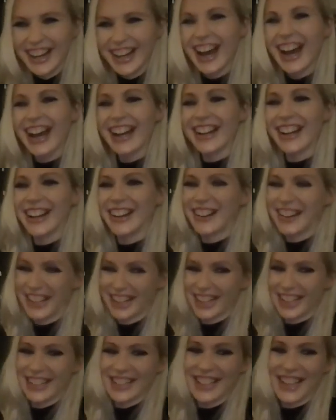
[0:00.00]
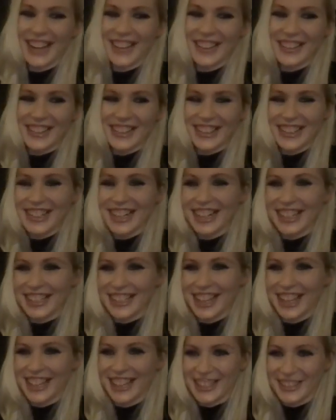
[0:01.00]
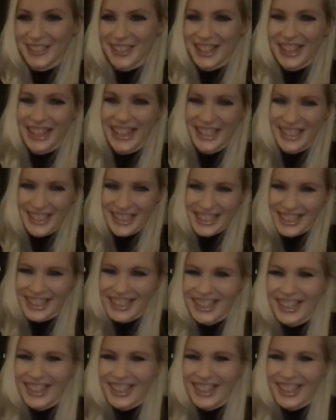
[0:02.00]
I know, I can tell with the Titanic behind you.